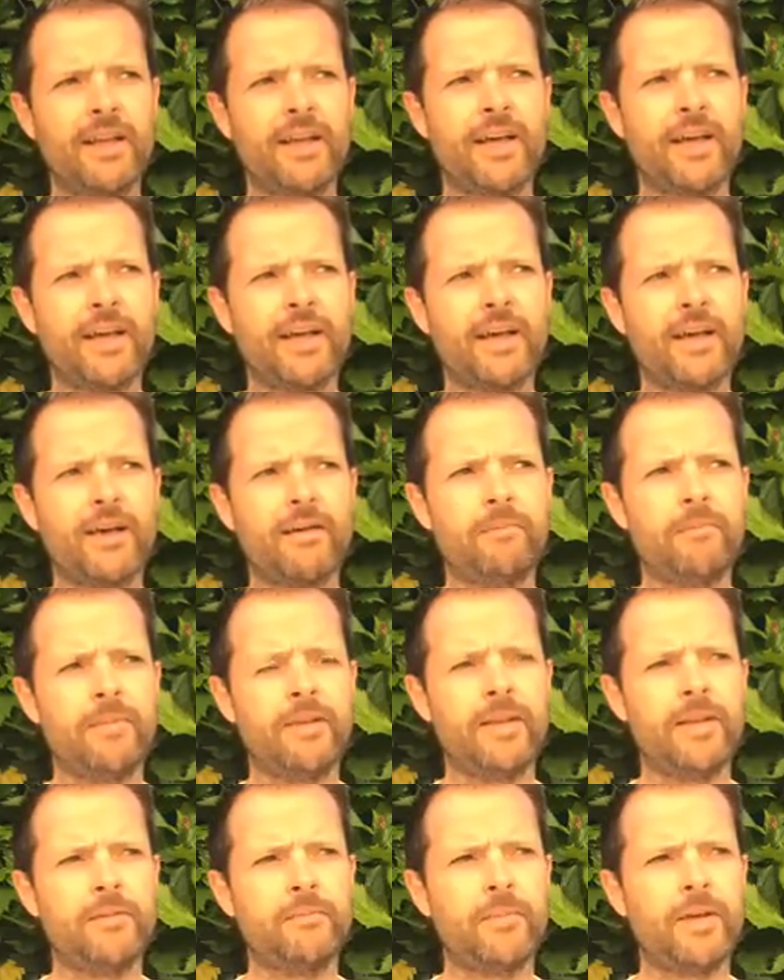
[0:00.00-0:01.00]

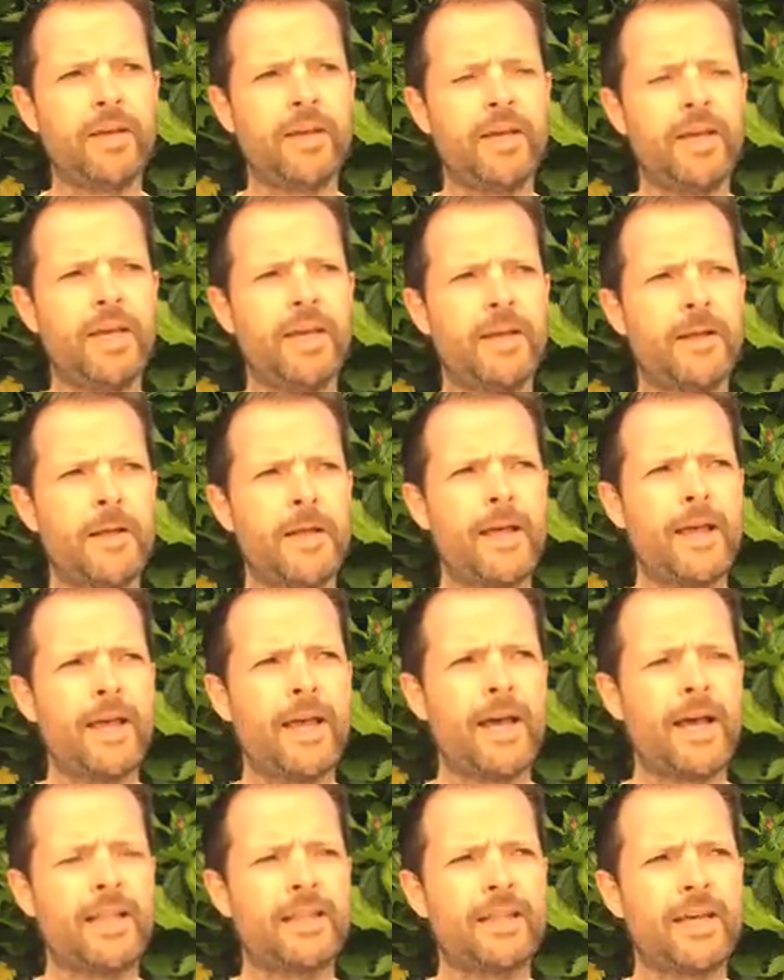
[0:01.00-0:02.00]
It may,
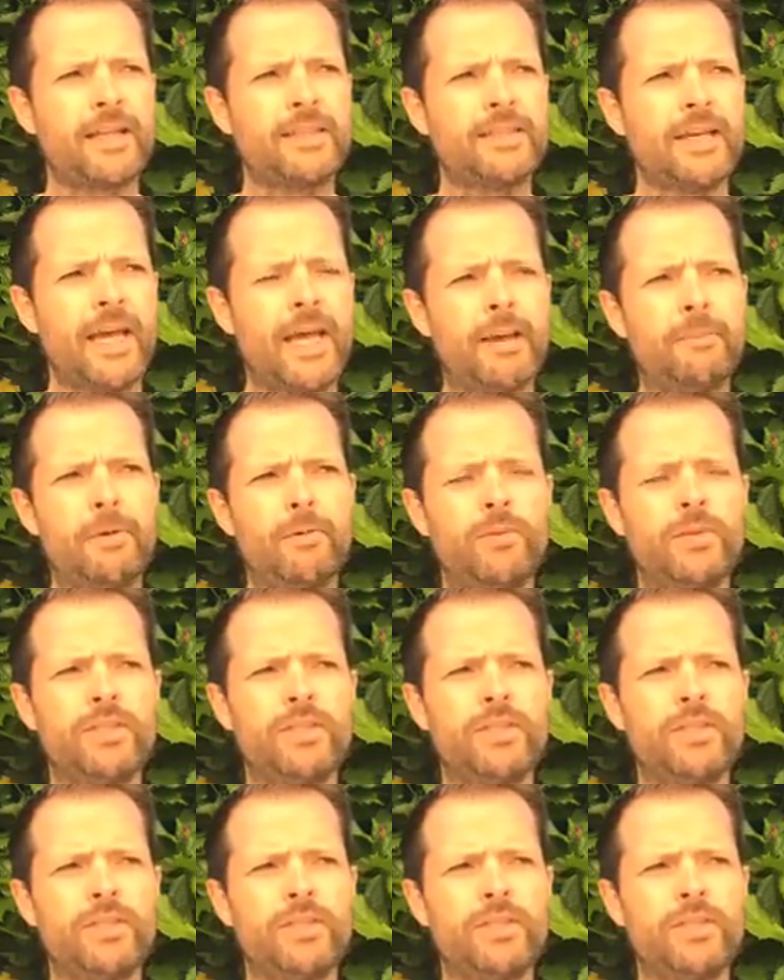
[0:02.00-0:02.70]
at that time, it